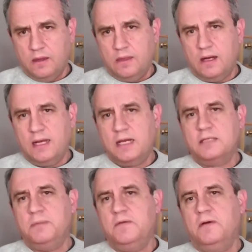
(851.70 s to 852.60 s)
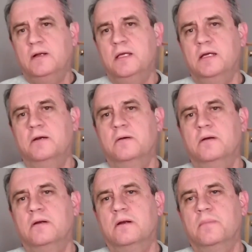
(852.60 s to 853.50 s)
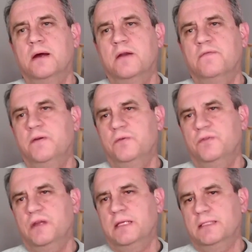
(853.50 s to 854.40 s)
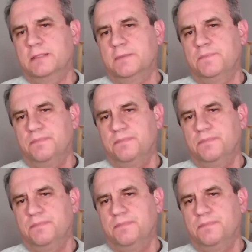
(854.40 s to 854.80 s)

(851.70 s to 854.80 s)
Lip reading: Now, let us be clear about a few things.